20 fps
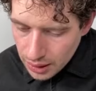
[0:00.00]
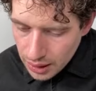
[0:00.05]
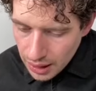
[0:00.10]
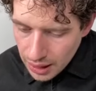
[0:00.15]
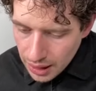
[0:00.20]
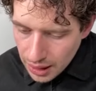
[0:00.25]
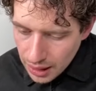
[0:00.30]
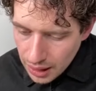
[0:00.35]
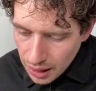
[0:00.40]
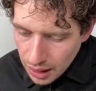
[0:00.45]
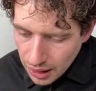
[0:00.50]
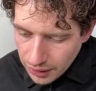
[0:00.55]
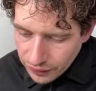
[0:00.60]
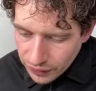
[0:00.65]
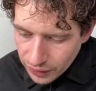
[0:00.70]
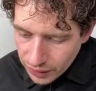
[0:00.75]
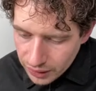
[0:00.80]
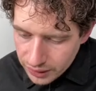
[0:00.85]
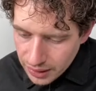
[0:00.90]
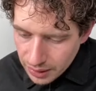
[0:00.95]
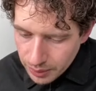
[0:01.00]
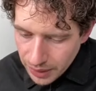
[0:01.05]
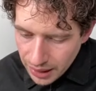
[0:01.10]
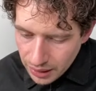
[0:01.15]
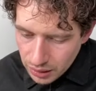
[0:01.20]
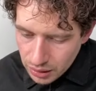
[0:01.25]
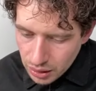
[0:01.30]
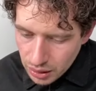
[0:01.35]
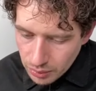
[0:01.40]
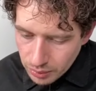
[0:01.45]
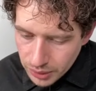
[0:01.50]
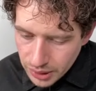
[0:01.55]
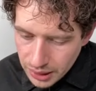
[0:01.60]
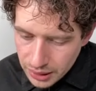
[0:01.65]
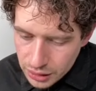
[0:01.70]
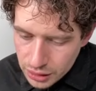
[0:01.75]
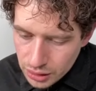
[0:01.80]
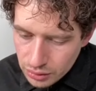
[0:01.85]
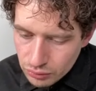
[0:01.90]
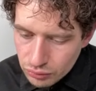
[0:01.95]
I've heard that about
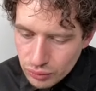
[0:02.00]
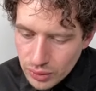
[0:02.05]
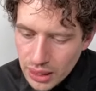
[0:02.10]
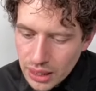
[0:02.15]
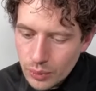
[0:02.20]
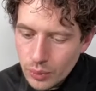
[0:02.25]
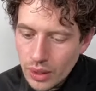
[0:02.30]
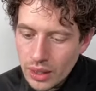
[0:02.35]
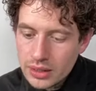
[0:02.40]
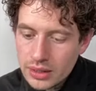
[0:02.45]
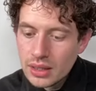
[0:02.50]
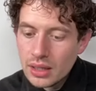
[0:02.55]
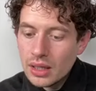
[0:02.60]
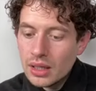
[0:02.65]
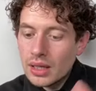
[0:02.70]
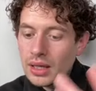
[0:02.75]
combination really works.